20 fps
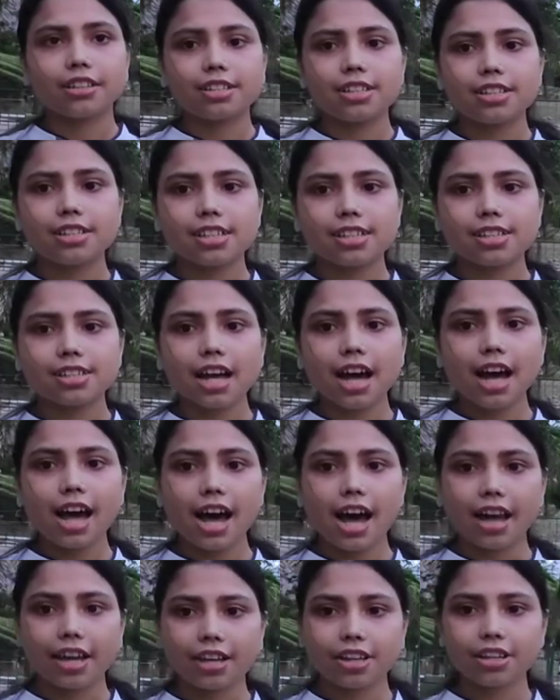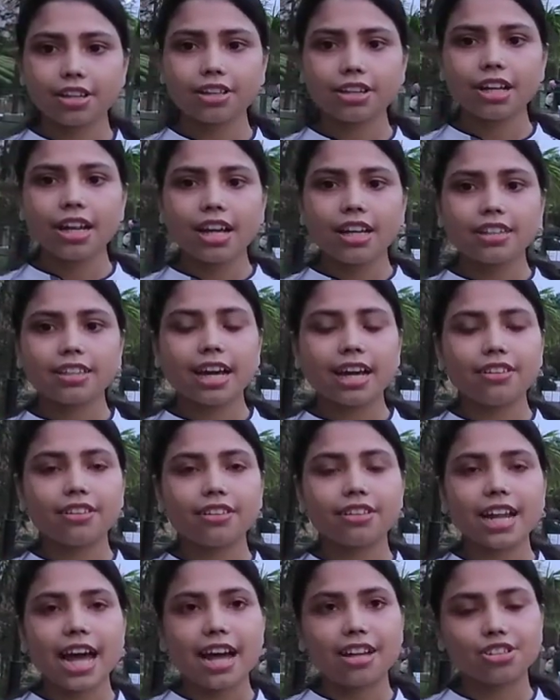This is higher than
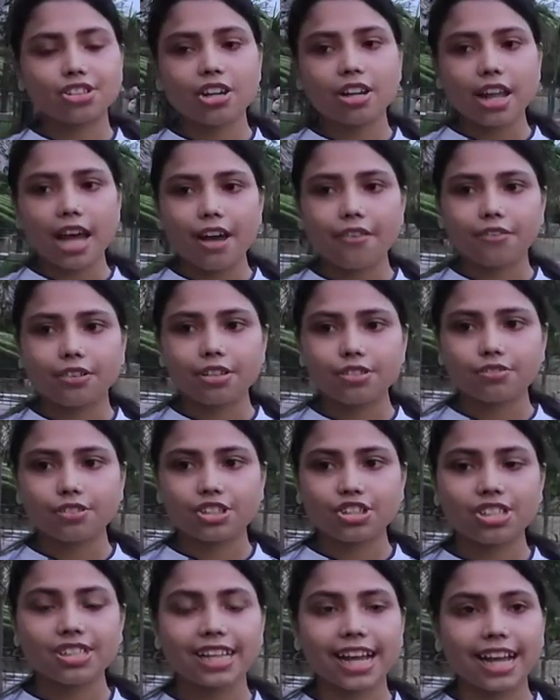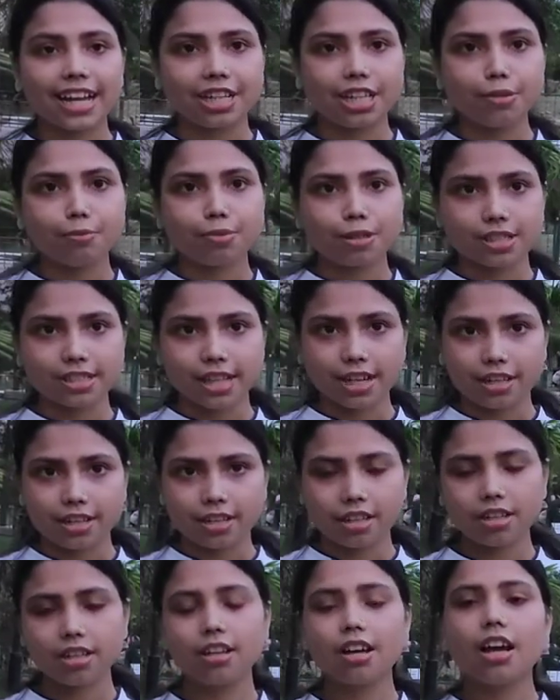the national average, which is
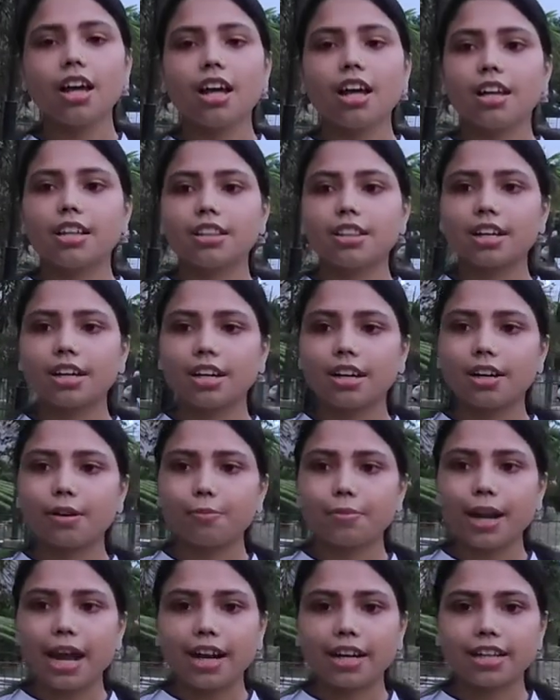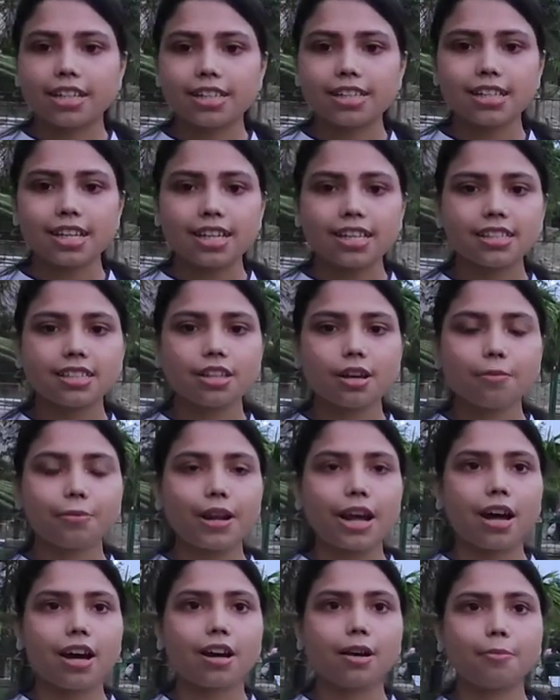18%. The practice is
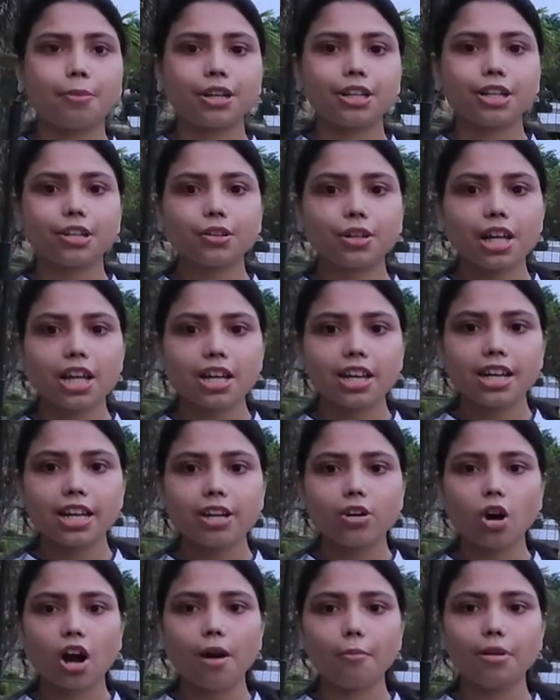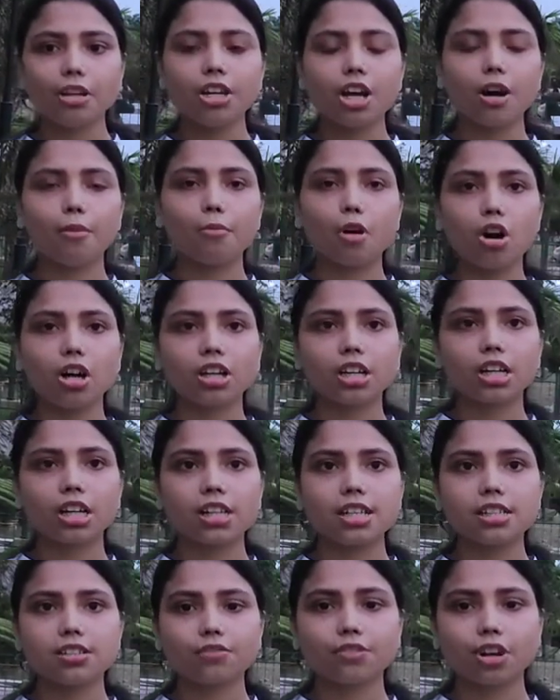particularly common among
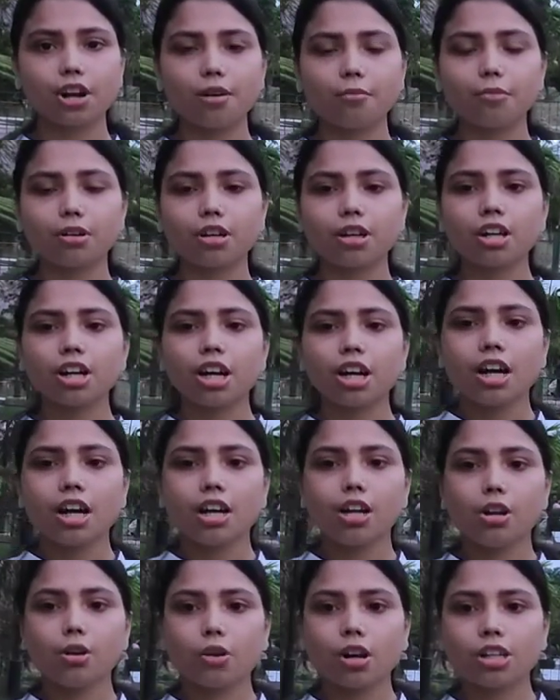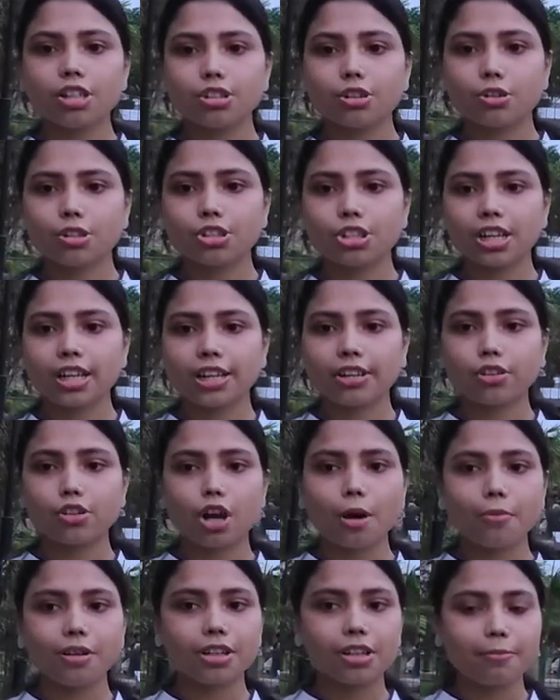girls from lower social
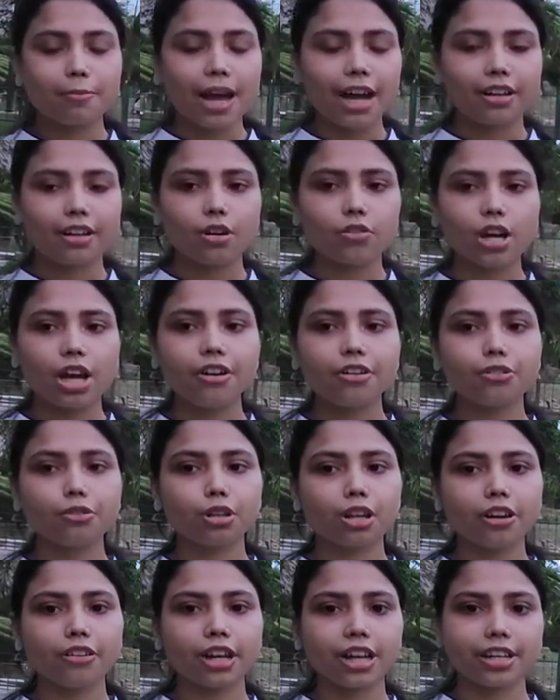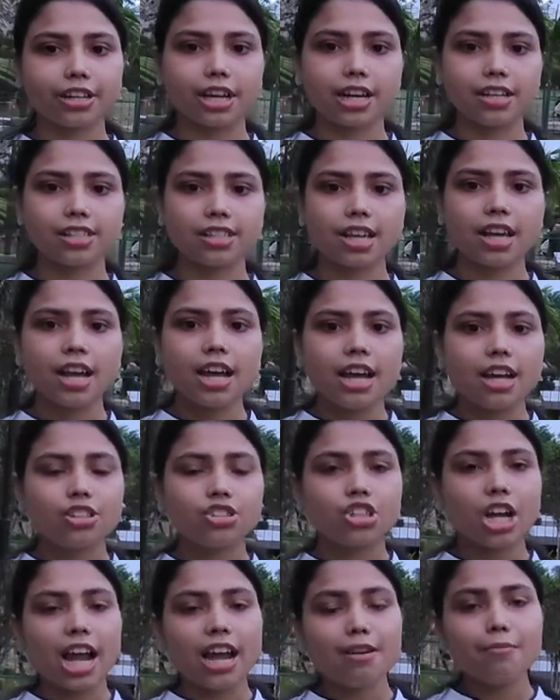economical background and rural areas.
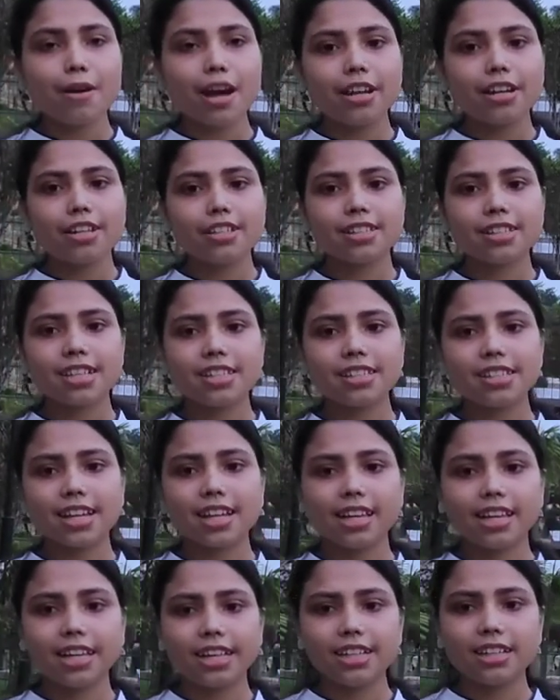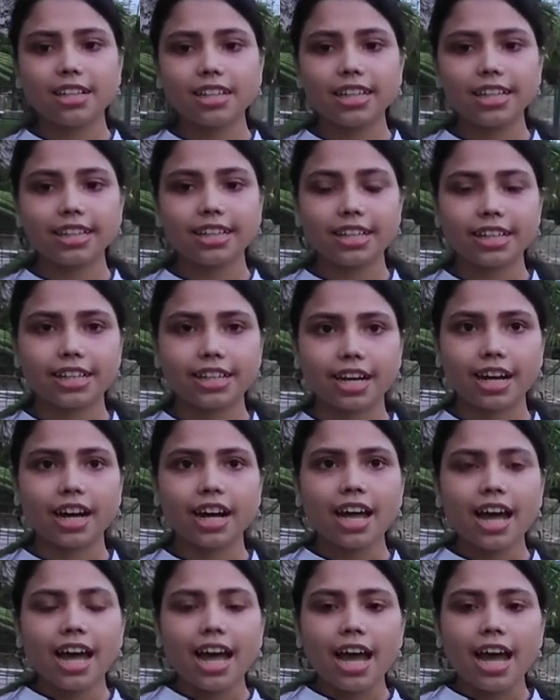Child marriage is illegal in India.